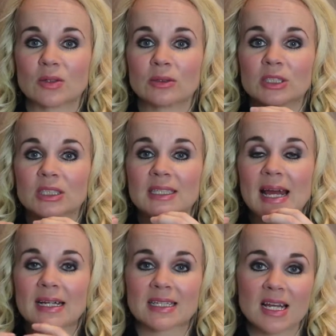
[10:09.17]
or just
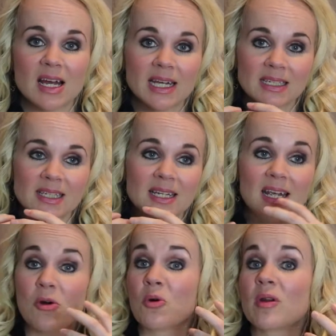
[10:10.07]

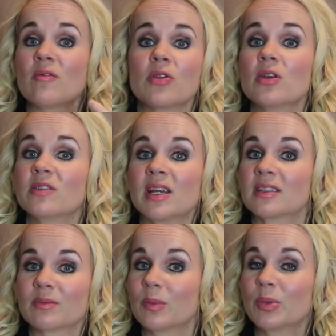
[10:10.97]
anxiety or
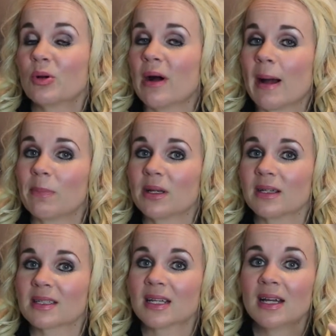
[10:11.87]
enthusiasm and pure
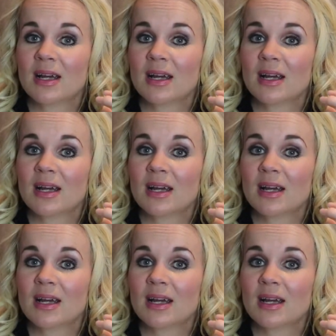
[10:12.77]
happiness,